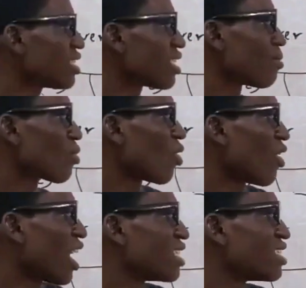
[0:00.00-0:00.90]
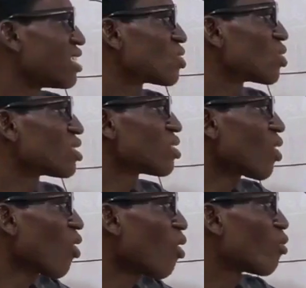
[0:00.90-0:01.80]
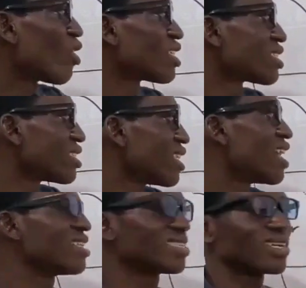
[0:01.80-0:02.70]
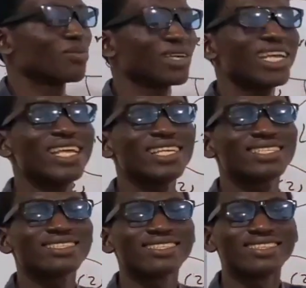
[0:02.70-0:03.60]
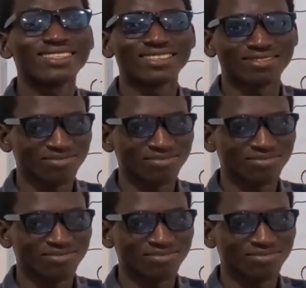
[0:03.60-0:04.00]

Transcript: enzyme called angiotensin converting enzyme, ACE.